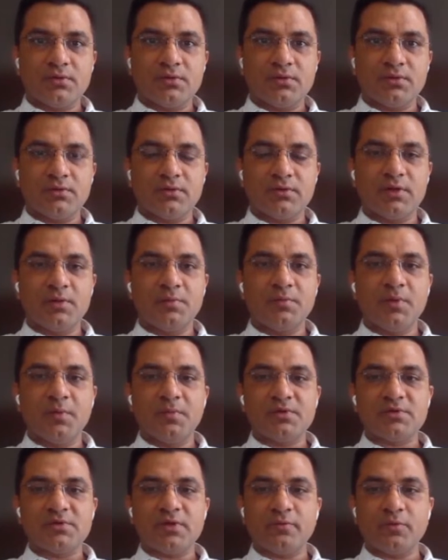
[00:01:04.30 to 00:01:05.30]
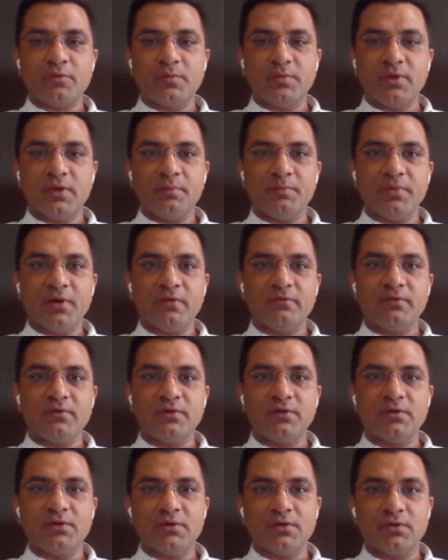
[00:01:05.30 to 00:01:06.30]
the team members have to be
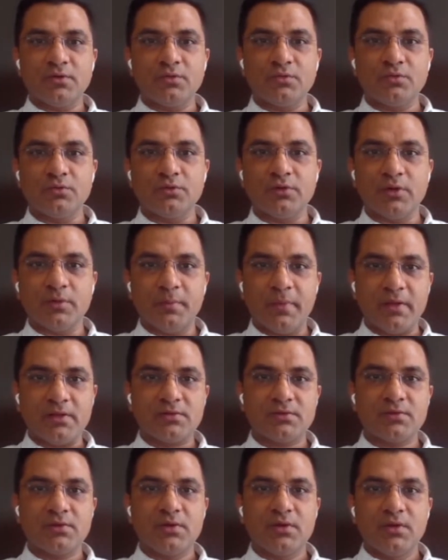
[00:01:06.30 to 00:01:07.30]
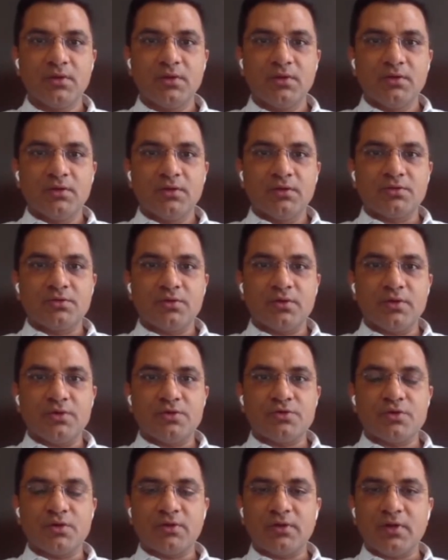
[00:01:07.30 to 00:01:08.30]
empowered to do their best. So I
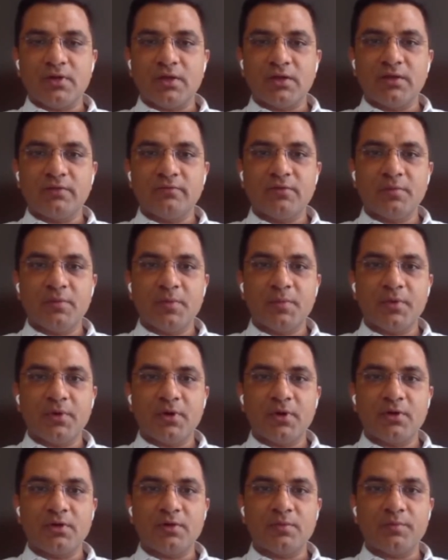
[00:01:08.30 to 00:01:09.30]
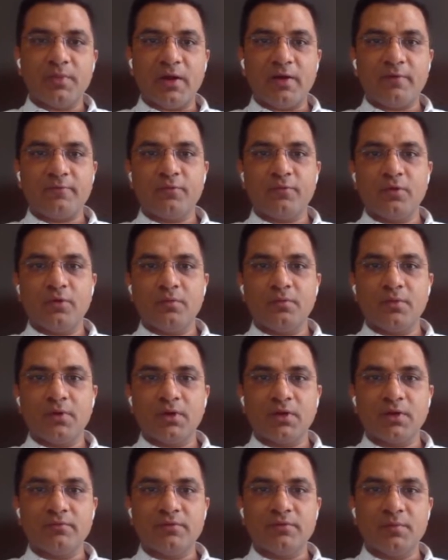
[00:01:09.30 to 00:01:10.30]
ensure that I give them a particular platform,
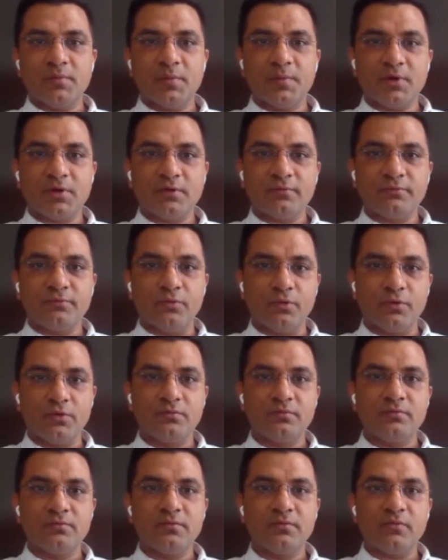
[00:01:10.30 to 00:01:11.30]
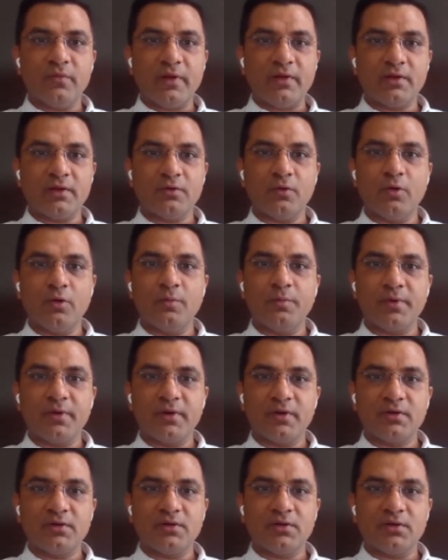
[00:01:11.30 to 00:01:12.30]
or give them a particular forum where they can
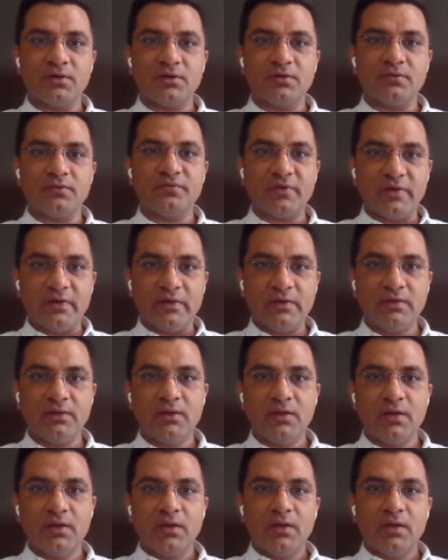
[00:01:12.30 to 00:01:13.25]
operate freely,